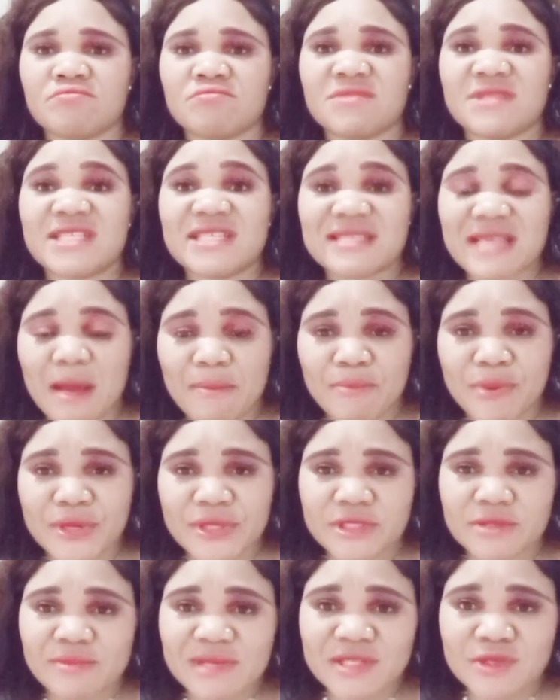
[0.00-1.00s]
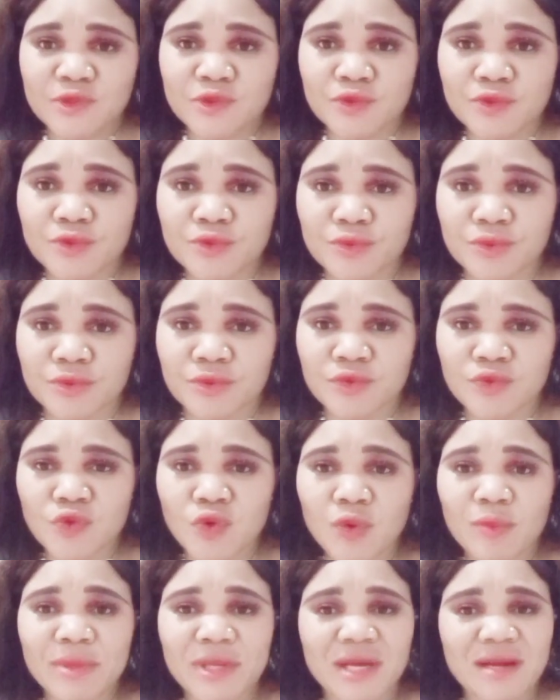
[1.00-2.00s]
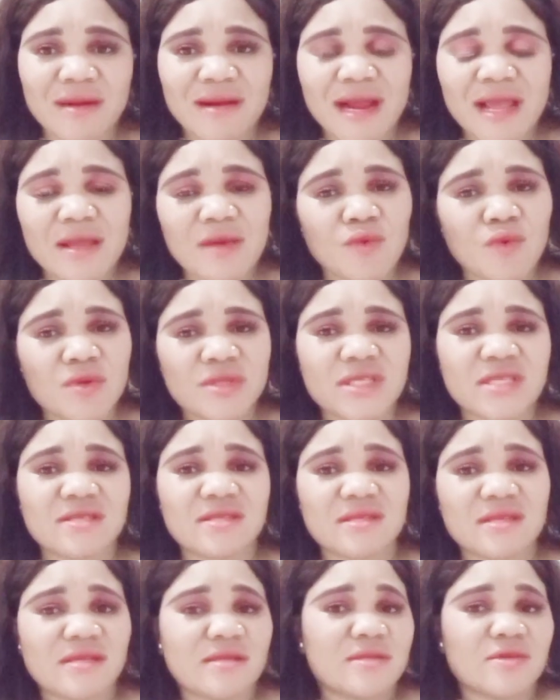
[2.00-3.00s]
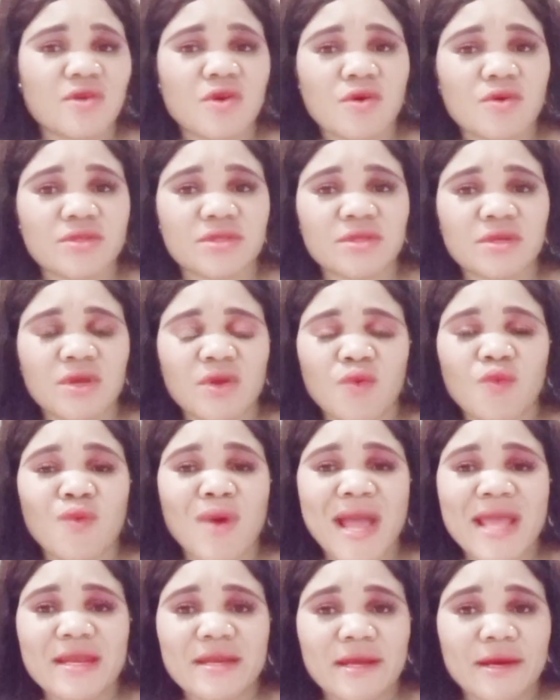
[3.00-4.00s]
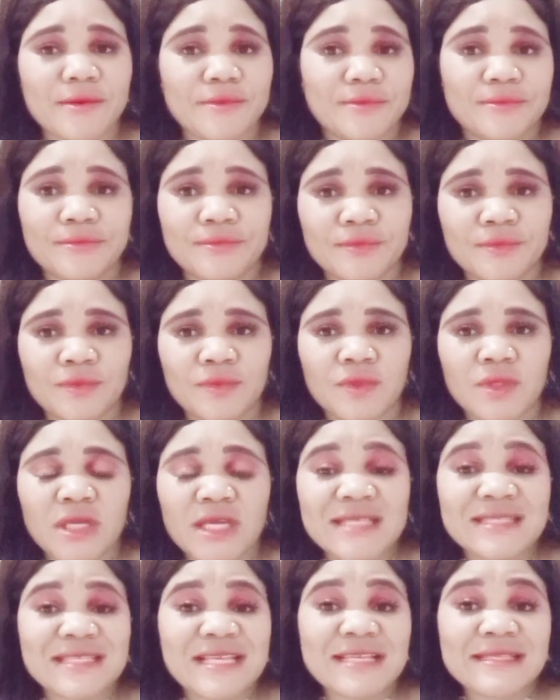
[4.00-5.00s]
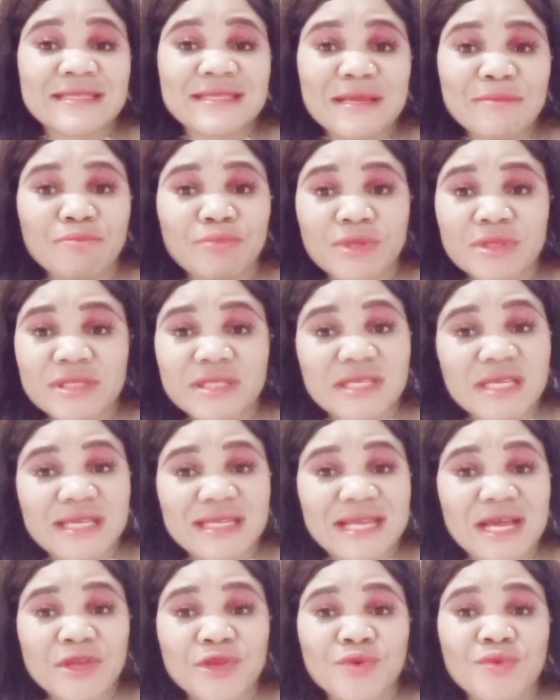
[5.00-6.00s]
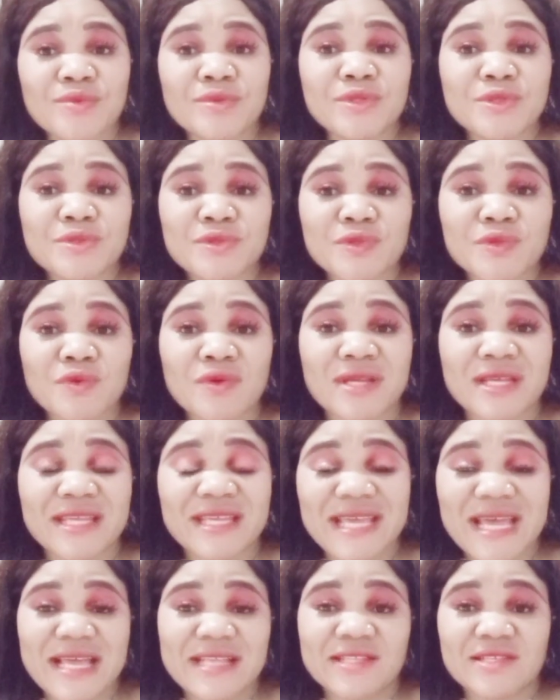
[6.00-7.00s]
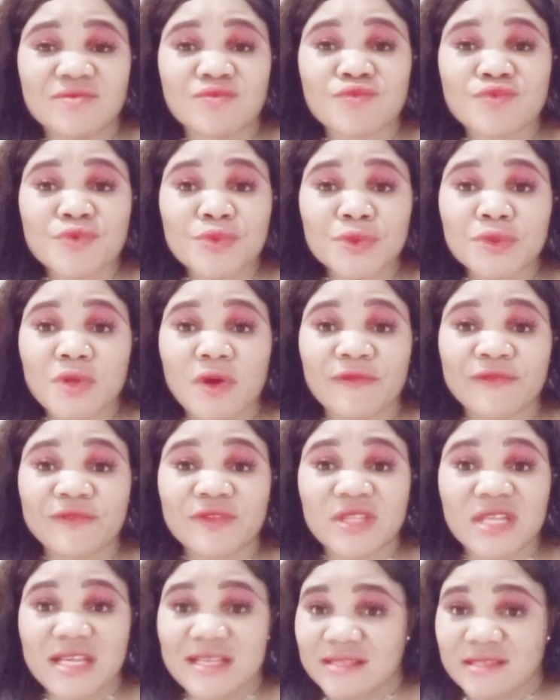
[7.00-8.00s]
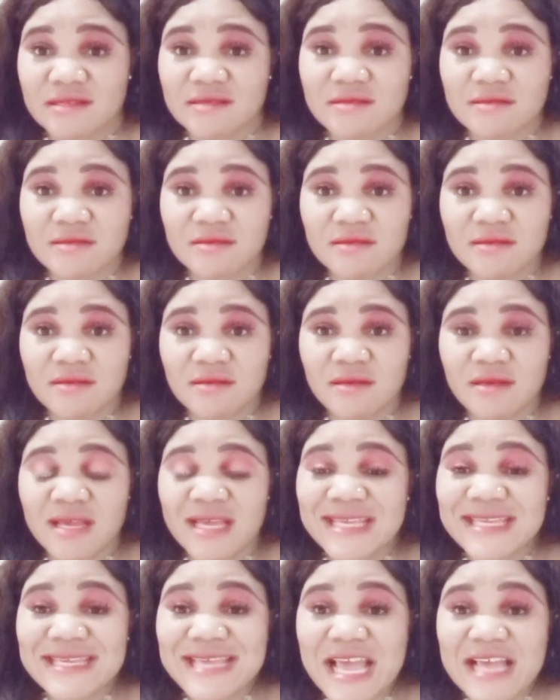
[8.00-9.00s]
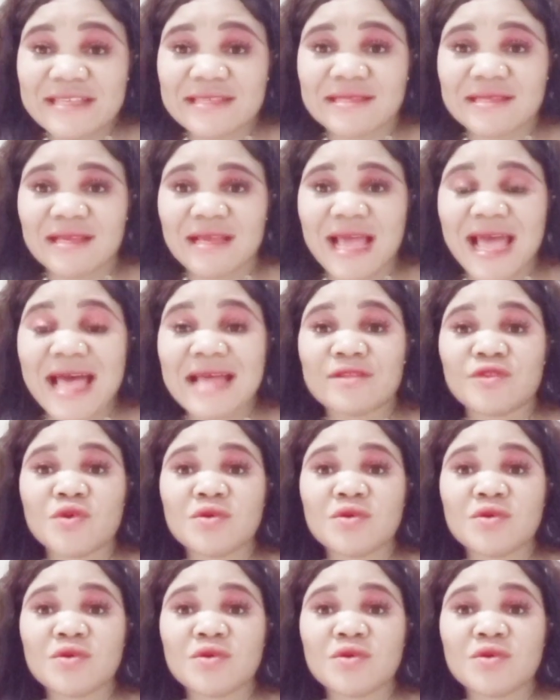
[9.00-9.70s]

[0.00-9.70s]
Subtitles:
disappointment to you. You will be crying, what is this, God? Why now? It's a simple thing that you will use to get rid of this. Yes, and